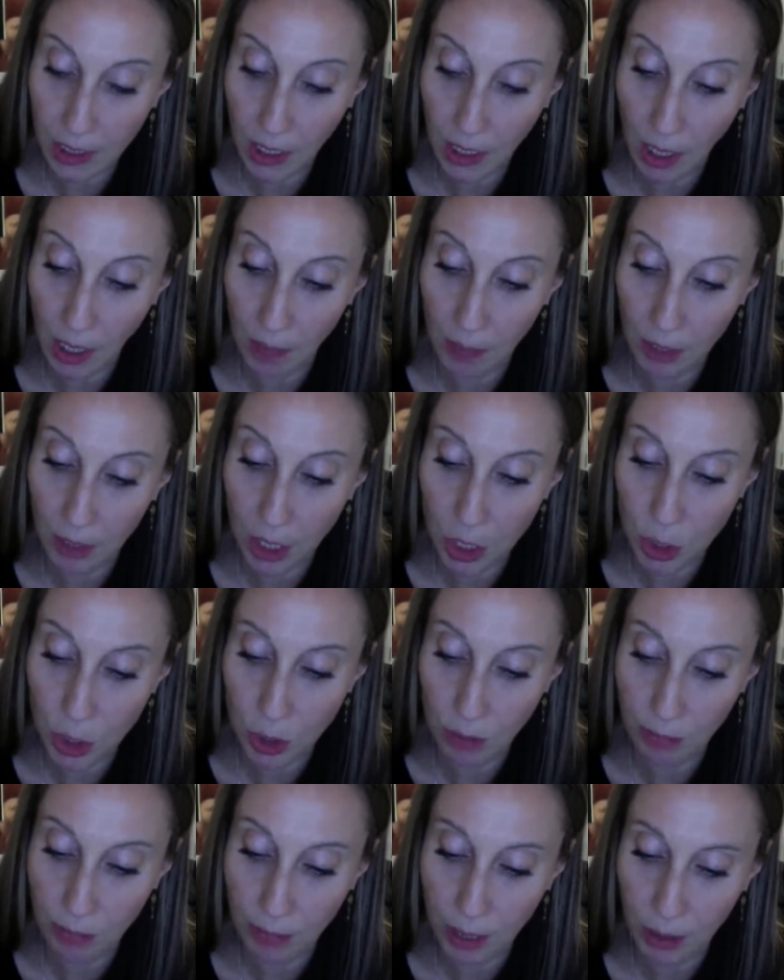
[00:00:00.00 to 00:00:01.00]
a combination
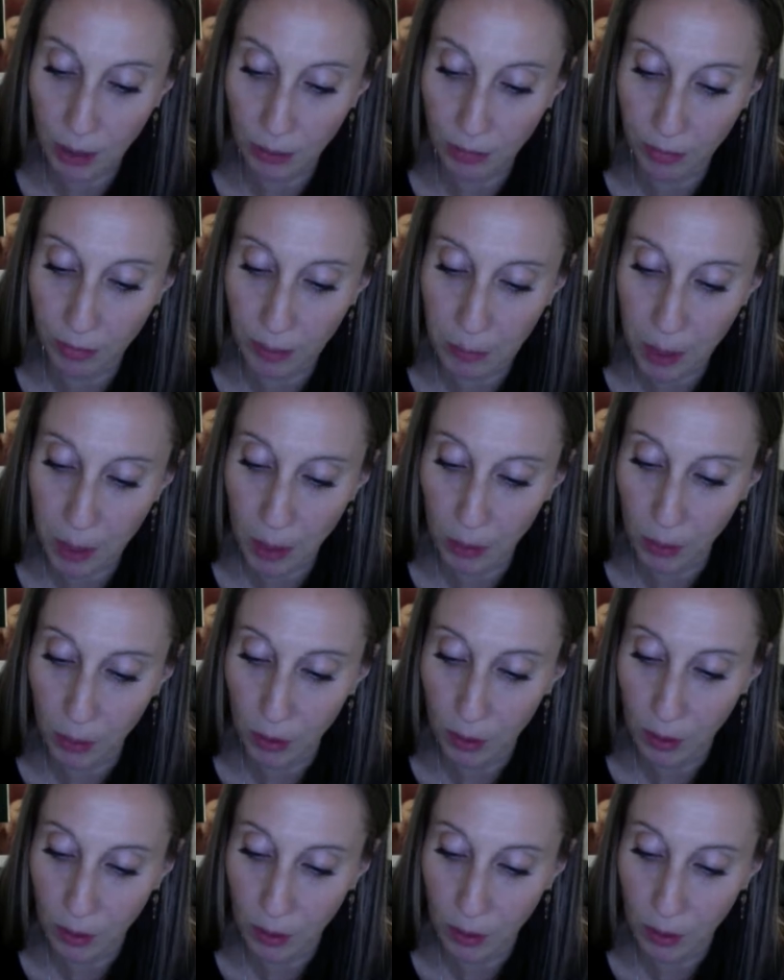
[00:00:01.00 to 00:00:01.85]
of male and female.